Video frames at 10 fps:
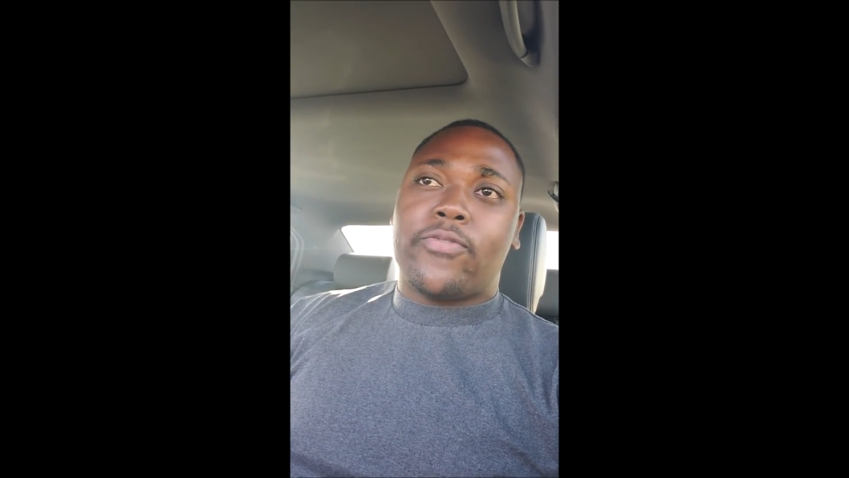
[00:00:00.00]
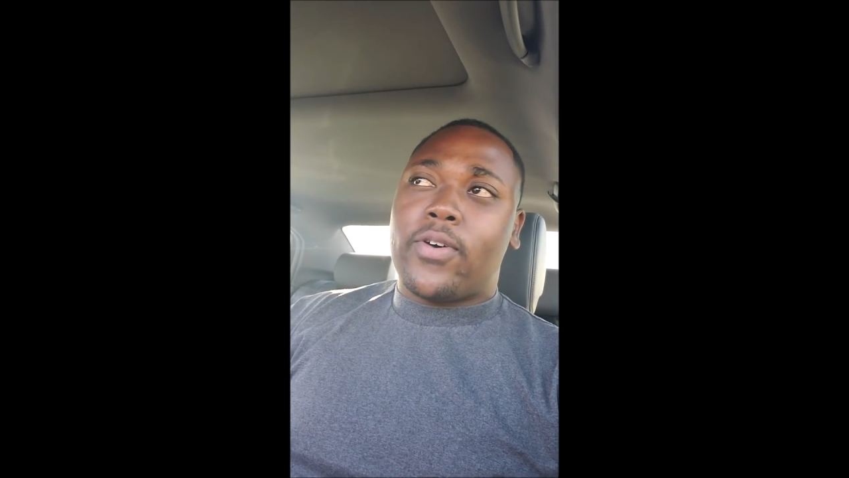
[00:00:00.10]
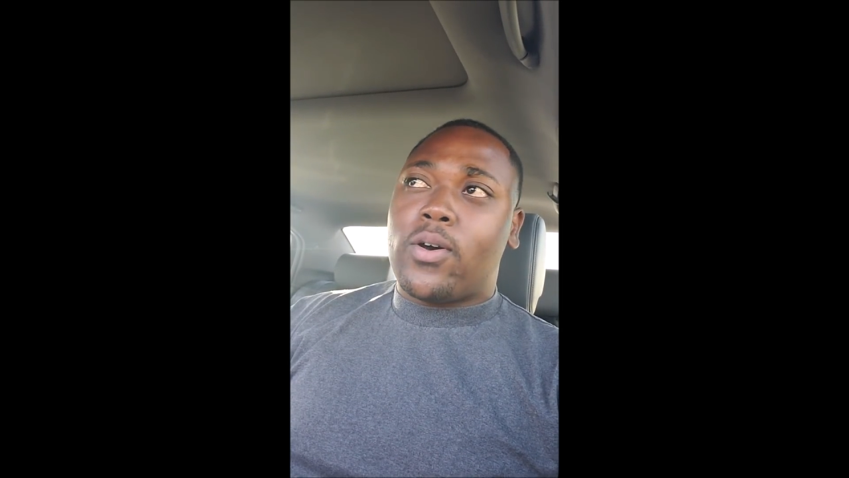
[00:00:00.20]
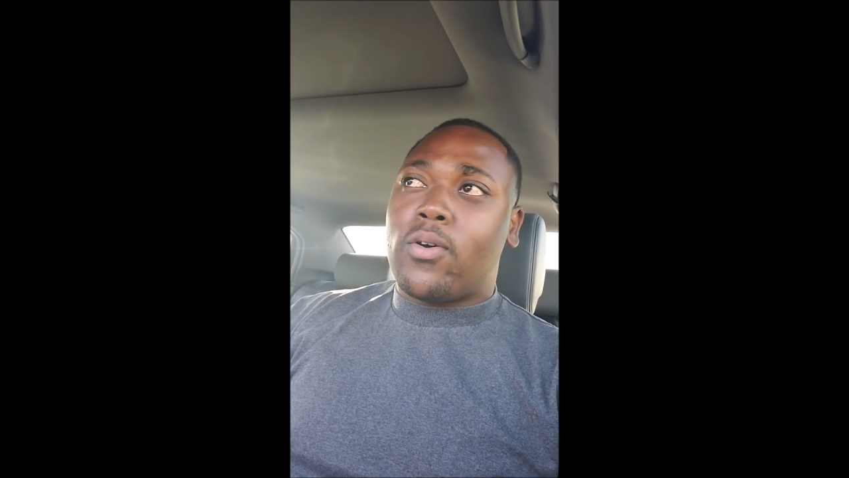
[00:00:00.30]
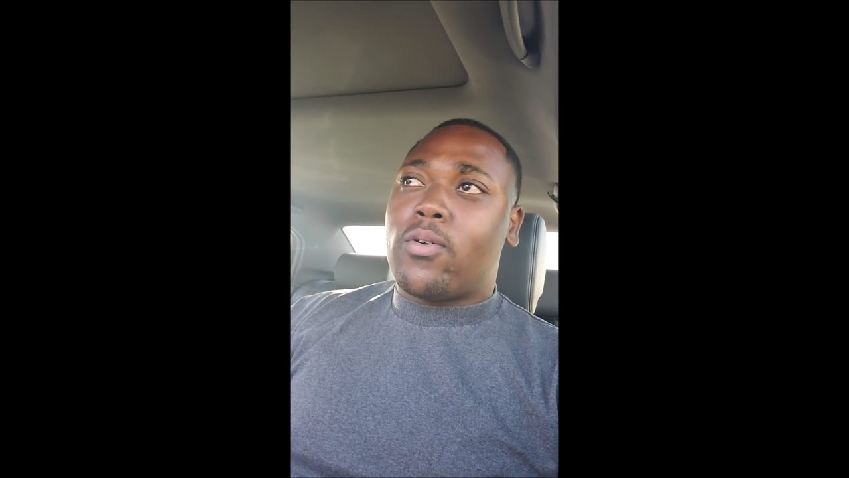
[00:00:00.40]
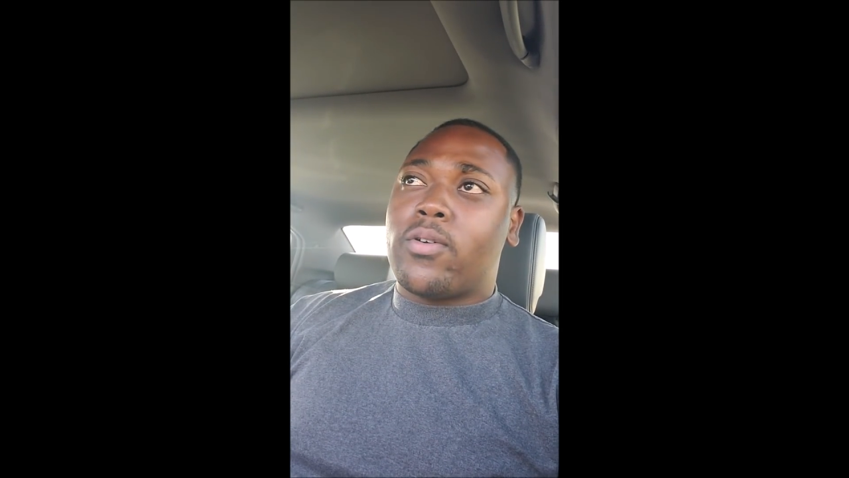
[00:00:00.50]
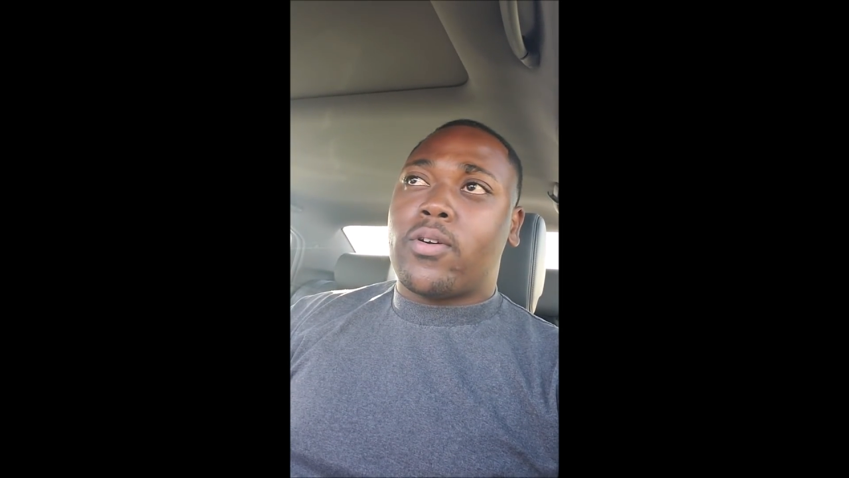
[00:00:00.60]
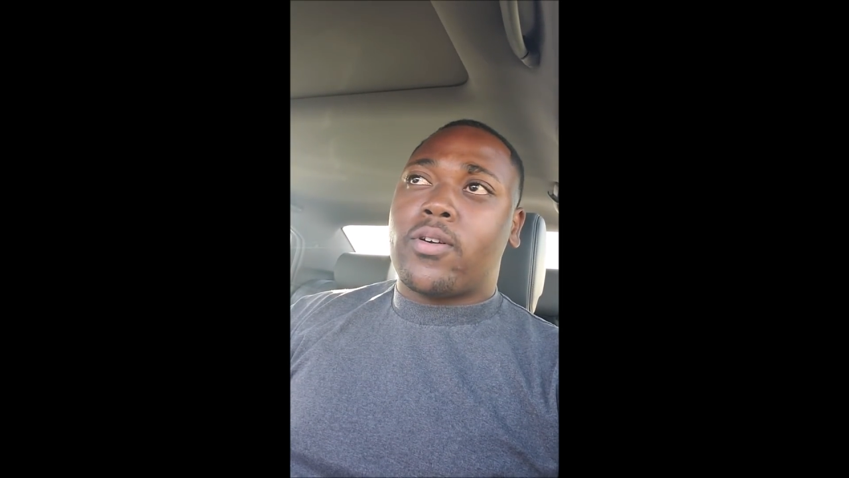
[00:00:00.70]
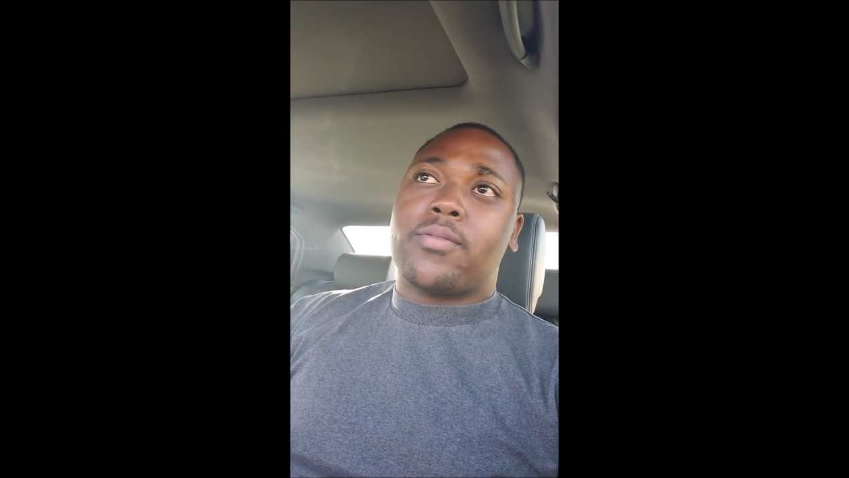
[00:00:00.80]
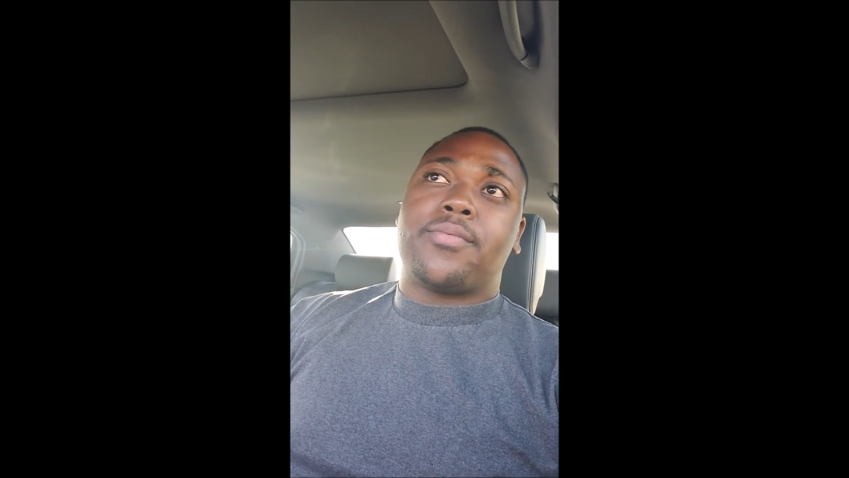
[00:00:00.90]
phone,
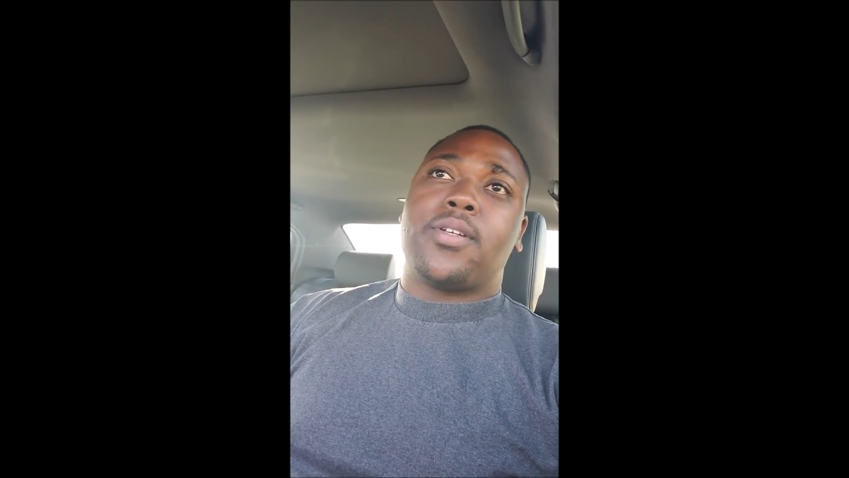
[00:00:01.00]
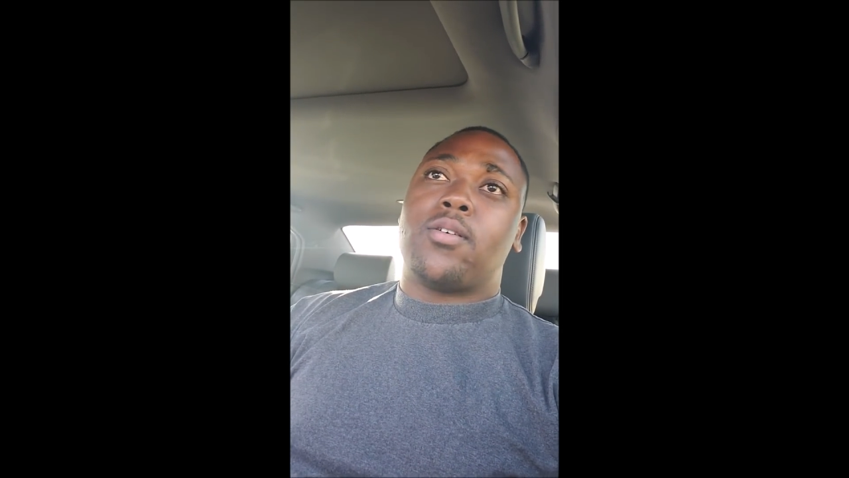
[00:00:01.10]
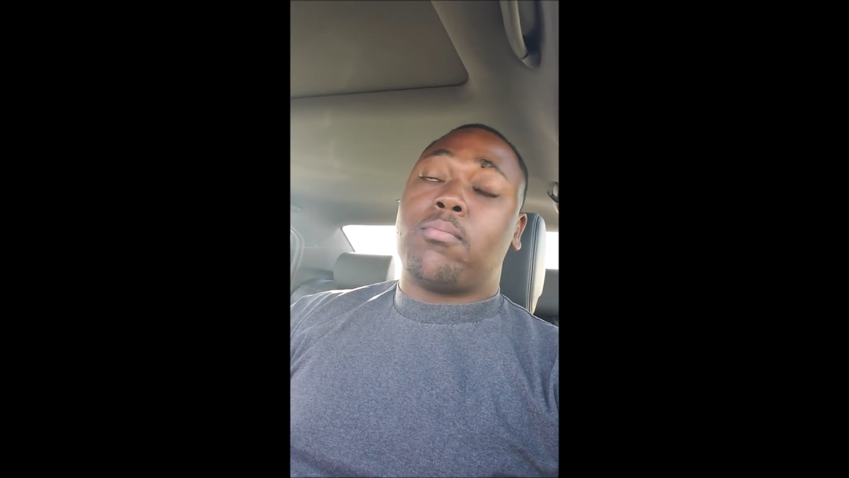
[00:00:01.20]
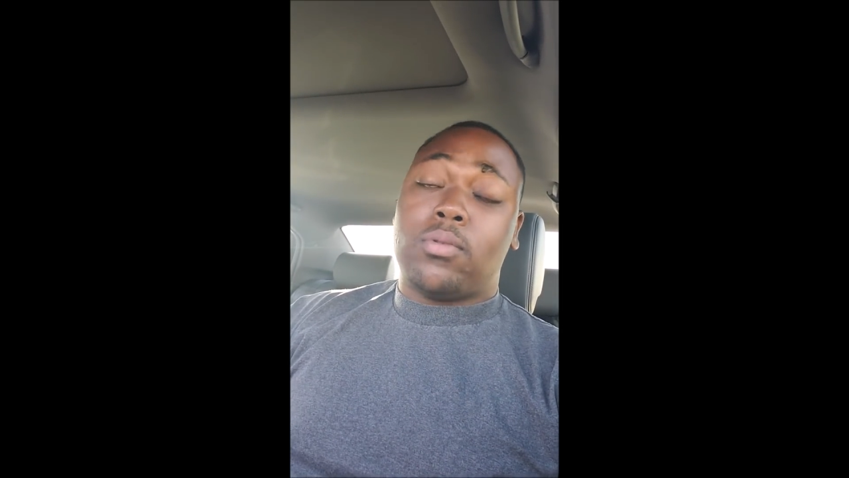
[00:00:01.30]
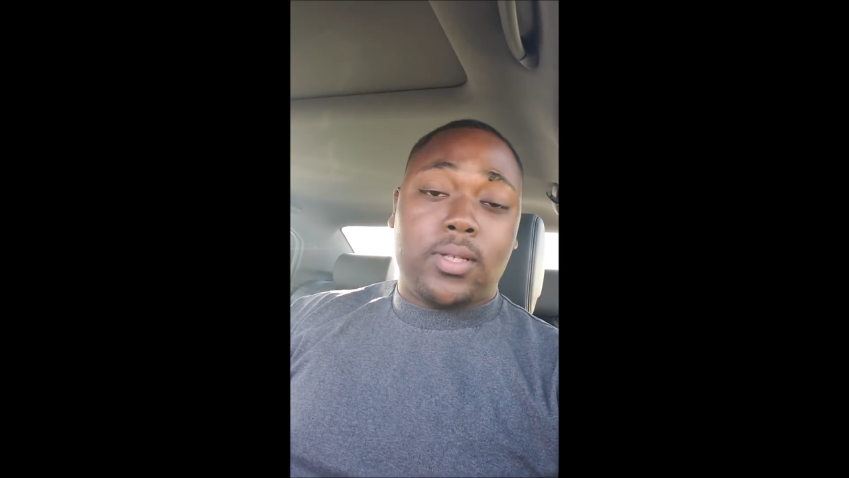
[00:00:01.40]
or you know,